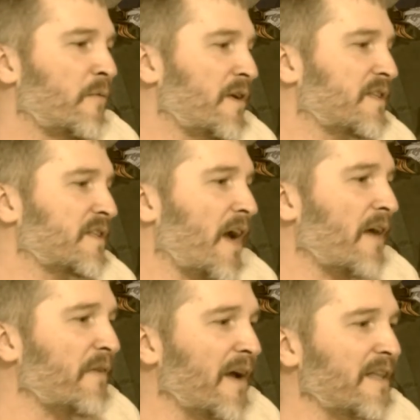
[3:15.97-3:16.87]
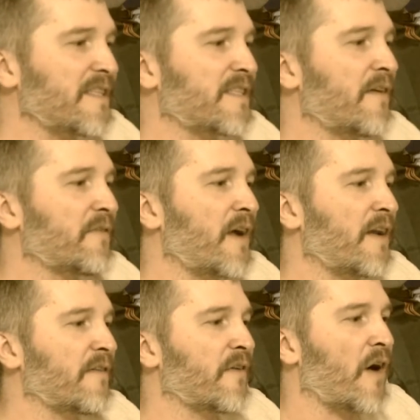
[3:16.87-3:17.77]
which I find this stuff
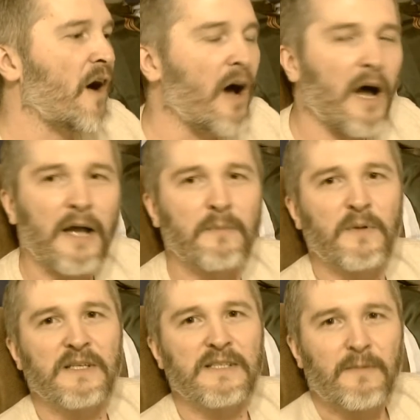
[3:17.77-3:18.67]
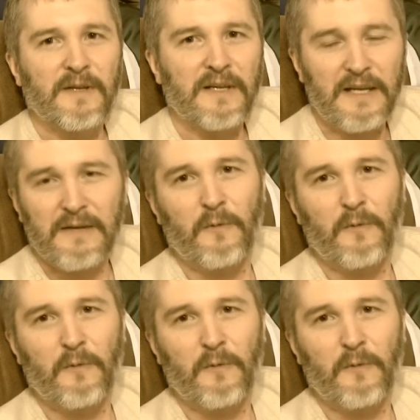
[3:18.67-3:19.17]
kind of odd because I mean, he,